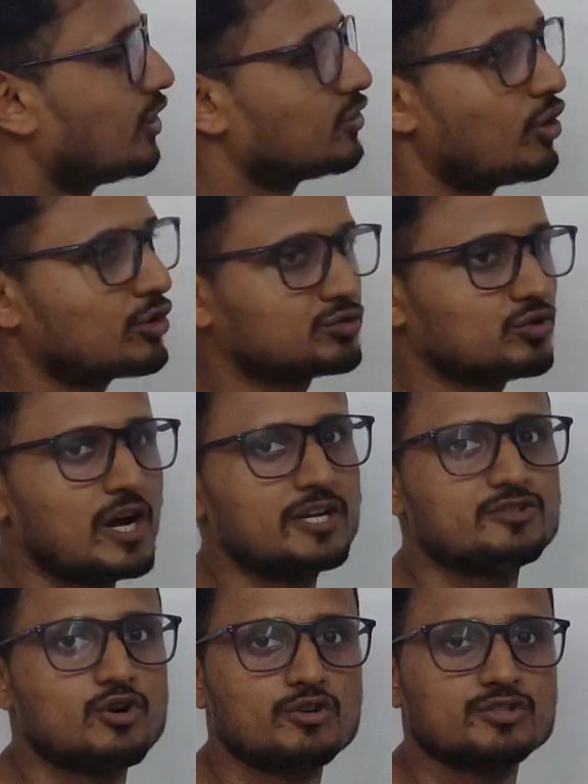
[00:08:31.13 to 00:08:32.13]
called
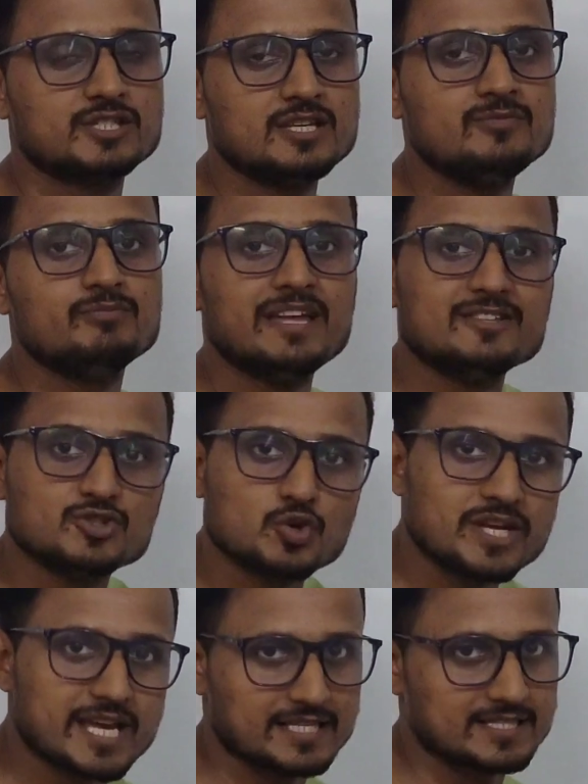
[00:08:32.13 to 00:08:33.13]
orthohydroxy
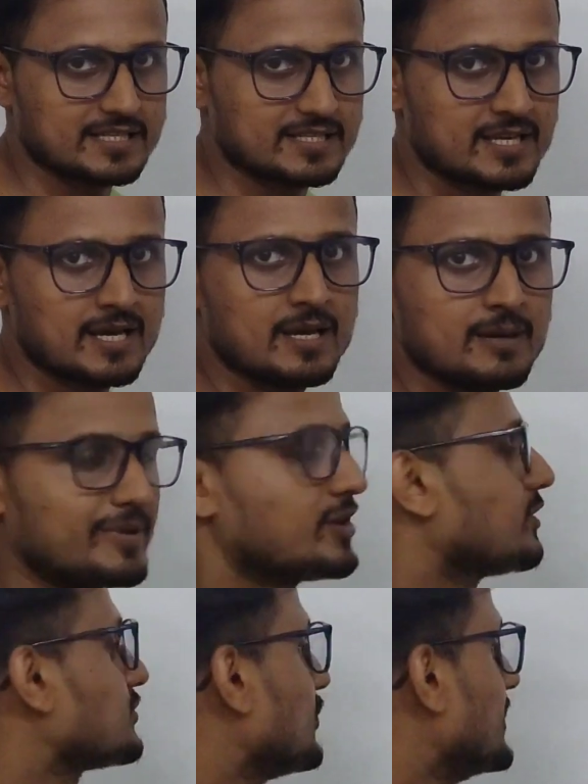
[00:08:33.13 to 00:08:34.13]
benzoic acid
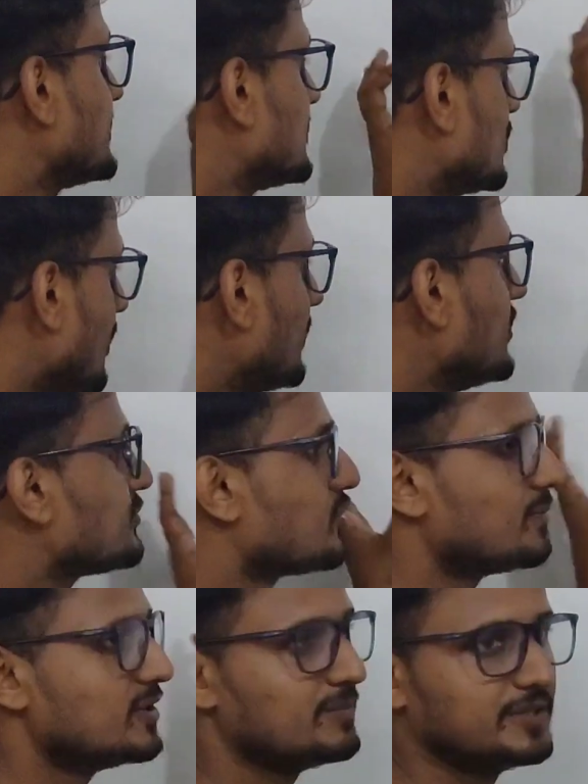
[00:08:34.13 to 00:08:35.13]
because when COOH
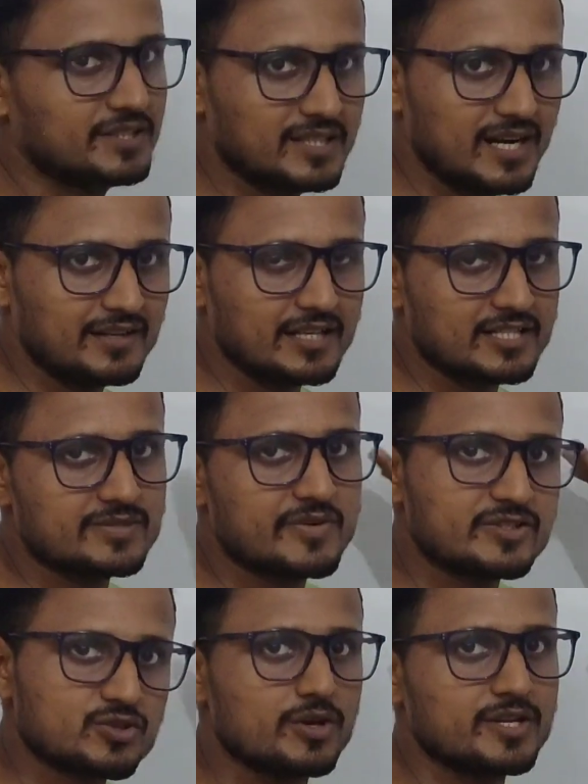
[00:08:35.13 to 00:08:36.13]
group will be there, that is
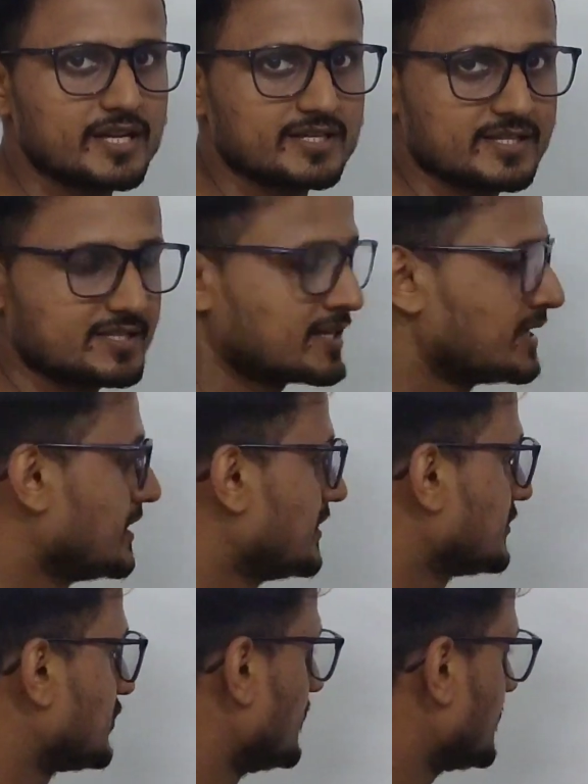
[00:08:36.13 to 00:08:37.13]
benzoic acid.
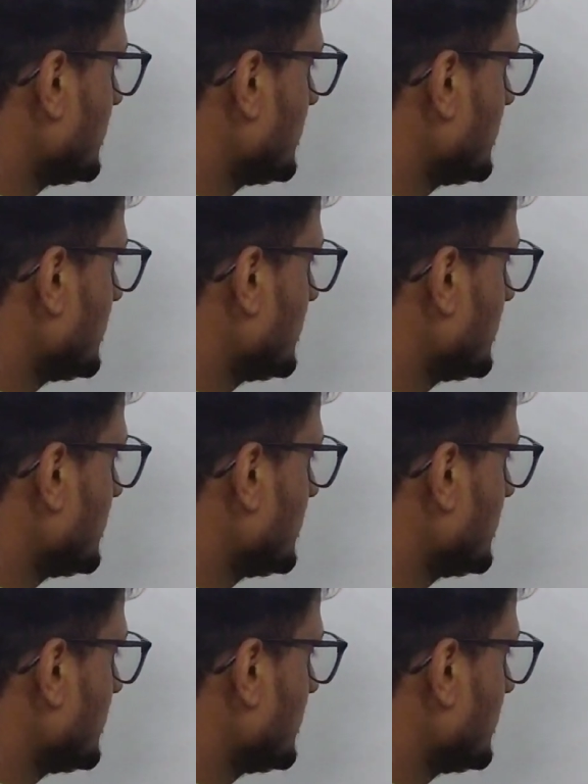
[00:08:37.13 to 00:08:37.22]
So